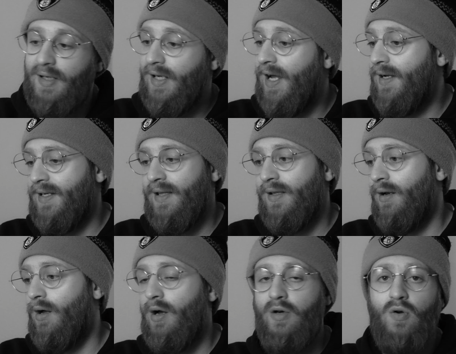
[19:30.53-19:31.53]
later down the
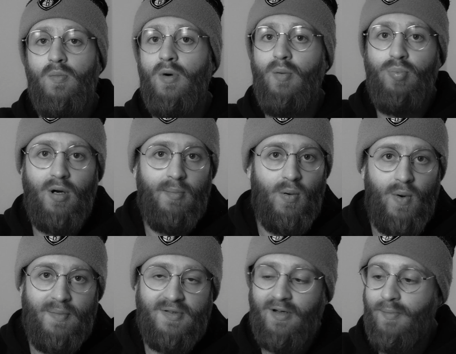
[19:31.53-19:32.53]
line, or might put on my
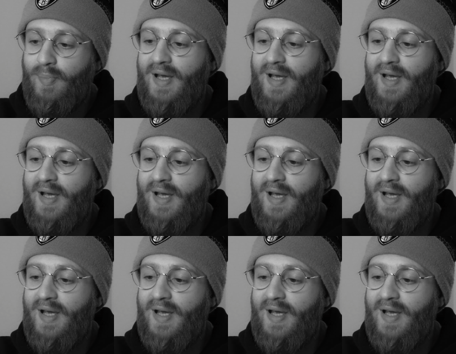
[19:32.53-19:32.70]
website.